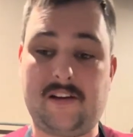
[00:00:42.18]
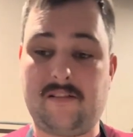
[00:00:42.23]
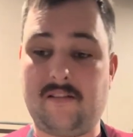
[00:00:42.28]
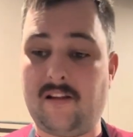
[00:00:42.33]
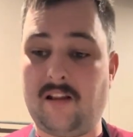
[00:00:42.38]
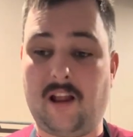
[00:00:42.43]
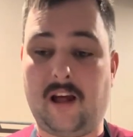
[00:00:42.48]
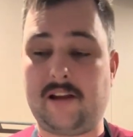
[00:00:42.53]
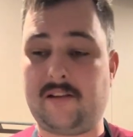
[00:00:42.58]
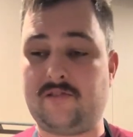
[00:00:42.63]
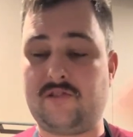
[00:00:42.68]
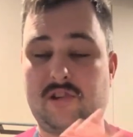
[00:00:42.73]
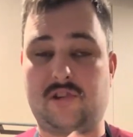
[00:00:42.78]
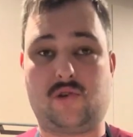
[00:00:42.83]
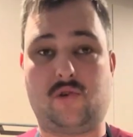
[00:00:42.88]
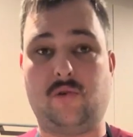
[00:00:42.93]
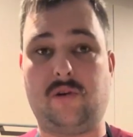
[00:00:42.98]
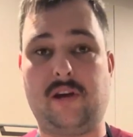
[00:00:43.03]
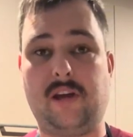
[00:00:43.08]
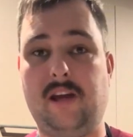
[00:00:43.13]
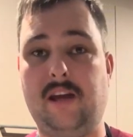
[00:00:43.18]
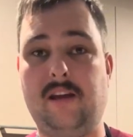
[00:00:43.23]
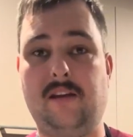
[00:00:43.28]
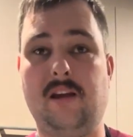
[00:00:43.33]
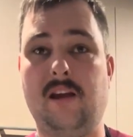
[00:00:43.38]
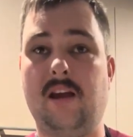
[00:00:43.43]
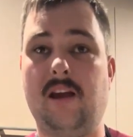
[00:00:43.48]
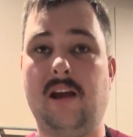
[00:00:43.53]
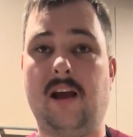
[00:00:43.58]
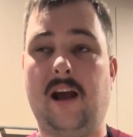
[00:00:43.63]
like just cooking,
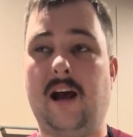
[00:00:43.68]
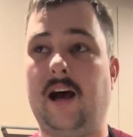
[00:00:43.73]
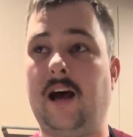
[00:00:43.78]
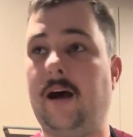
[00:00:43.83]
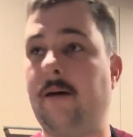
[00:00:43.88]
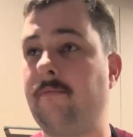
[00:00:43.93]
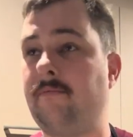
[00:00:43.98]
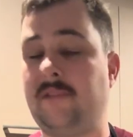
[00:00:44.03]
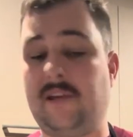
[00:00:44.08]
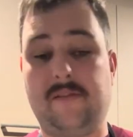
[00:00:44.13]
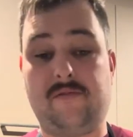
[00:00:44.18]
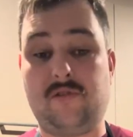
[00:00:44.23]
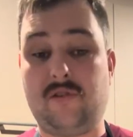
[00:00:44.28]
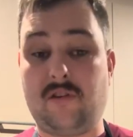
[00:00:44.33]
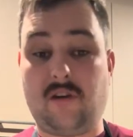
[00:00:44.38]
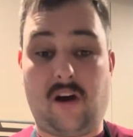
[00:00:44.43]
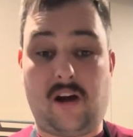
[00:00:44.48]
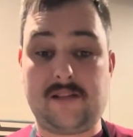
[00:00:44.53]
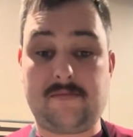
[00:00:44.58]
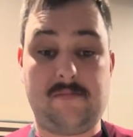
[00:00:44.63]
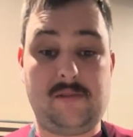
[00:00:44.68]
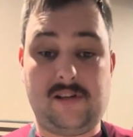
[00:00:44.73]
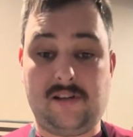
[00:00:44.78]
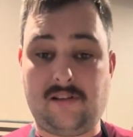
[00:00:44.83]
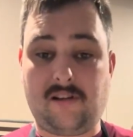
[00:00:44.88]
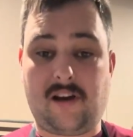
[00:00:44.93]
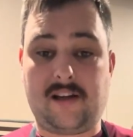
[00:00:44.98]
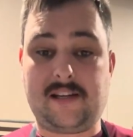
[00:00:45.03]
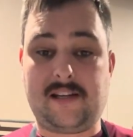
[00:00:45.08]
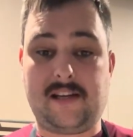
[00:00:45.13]
giving you guys
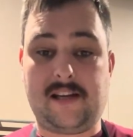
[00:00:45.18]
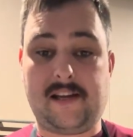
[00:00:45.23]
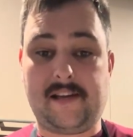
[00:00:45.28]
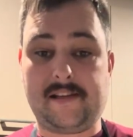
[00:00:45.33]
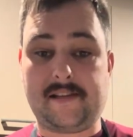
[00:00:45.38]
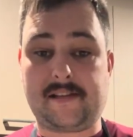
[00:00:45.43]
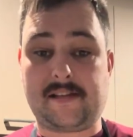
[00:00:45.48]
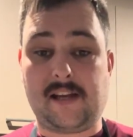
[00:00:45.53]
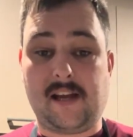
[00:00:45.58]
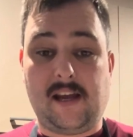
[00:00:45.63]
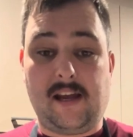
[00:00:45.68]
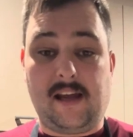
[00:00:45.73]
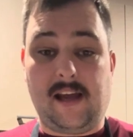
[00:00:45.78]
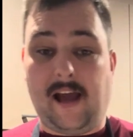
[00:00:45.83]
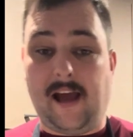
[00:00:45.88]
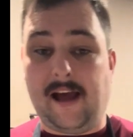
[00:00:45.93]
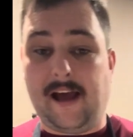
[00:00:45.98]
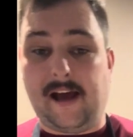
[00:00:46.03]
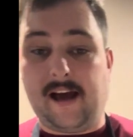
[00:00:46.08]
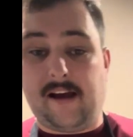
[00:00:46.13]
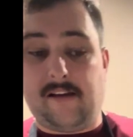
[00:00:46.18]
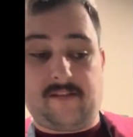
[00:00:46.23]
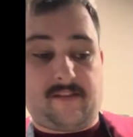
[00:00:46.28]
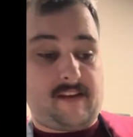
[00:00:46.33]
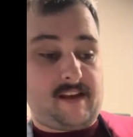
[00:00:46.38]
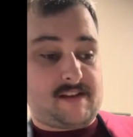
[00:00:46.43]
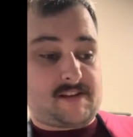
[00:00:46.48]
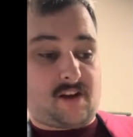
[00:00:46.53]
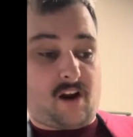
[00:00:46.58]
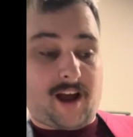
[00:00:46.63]
meal ideas,
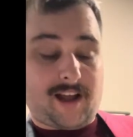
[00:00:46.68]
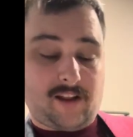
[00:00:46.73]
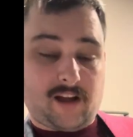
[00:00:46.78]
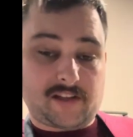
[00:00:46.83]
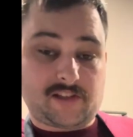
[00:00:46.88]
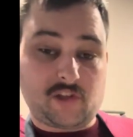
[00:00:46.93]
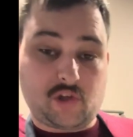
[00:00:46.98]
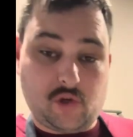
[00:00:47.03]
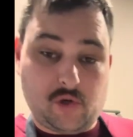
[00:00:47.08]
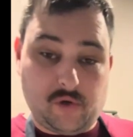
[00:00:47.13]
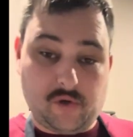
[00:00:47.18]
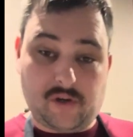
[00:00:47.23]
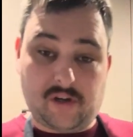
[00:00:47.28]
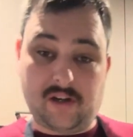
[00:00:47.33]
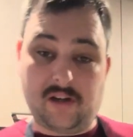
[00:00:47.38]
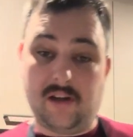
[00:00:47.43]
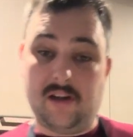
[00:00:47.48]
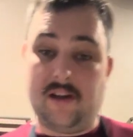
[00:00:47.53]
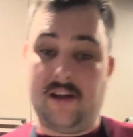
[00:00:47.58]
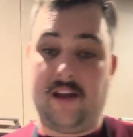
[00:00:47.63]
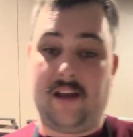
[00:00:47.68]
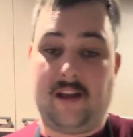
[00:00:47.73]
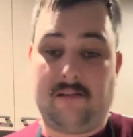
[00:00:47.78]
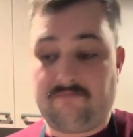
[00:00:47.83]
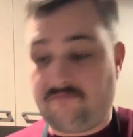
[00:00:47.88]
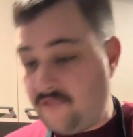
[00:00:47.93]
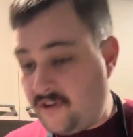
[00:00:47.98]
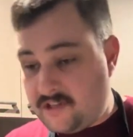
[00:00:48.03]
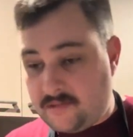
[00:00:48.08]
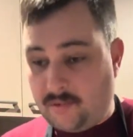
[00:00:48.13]
things that I like to cook,
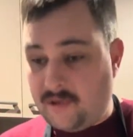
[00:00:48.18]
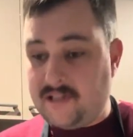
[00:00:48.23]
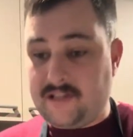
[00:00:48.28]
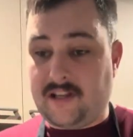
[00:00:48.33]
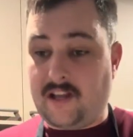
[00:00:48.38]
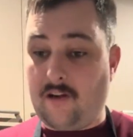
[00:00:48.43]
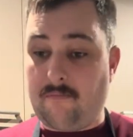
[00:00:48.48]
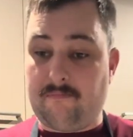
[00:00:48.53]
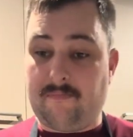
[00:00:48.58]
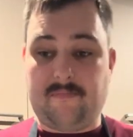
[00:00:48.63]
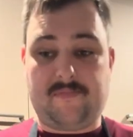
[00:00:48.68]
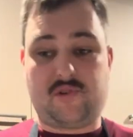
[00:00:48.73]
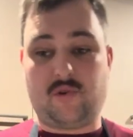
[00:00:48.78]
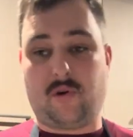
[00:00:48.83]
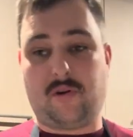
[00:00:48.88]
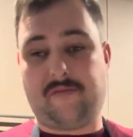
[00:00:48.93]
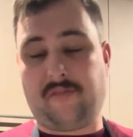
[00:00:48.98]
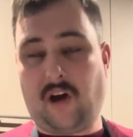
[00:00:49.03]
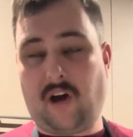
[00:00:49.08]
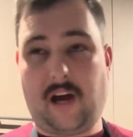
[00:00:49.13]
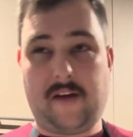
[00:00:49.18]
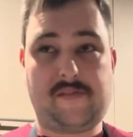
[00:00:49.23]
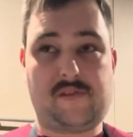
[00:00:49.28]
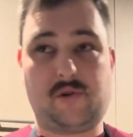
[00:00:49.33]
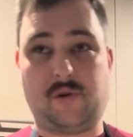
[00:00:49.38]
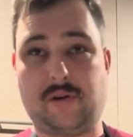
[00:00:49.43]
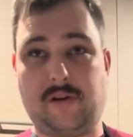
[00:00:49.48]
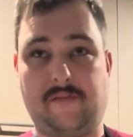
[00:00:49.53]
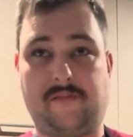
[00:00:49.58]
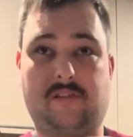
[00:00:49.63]
recipes that
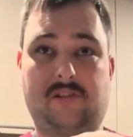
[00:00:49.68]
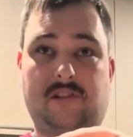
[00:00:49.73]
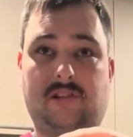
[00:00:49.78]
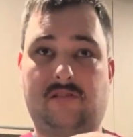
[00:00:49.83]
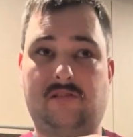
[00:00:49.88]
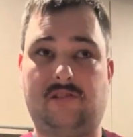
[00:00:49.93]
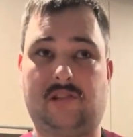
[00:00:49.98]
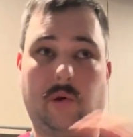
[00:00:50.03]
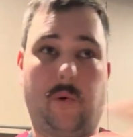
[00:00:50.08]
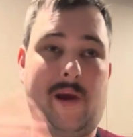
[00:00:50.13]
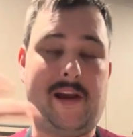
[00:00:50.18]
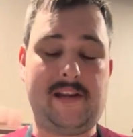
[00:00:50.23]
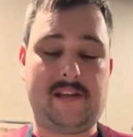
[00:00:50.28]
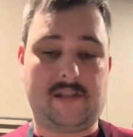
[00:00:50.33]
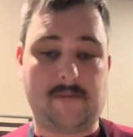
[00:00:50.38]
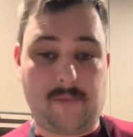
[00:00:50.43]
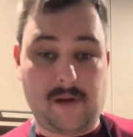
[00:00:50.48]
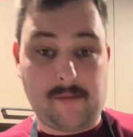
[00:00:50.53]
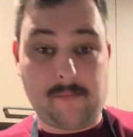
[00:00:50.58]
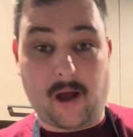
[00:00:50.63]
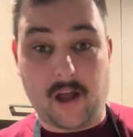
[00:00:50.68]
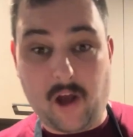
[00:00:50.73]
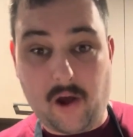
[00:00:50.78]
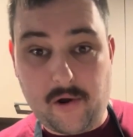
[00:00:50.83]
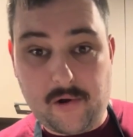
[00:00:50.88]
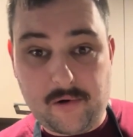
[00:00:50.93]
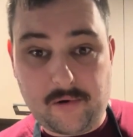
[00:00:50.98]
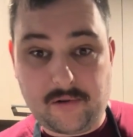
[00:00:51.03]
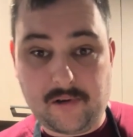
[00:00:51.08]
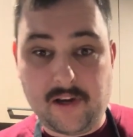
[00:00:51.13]
I've tweaked to be my
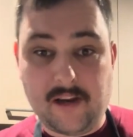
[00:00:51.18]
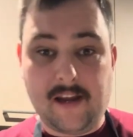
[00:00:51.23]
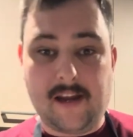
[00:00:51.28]
own,